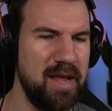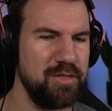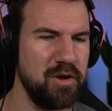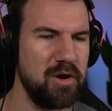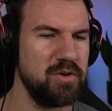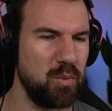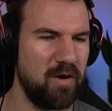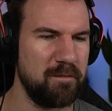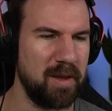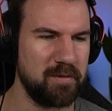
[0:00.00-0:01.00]
May 3rd,
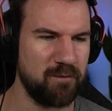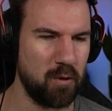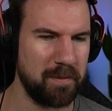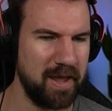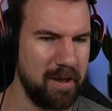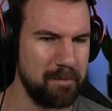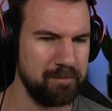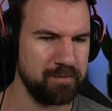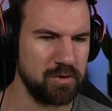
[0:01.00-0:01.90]
12 p.m. to 4 p.m.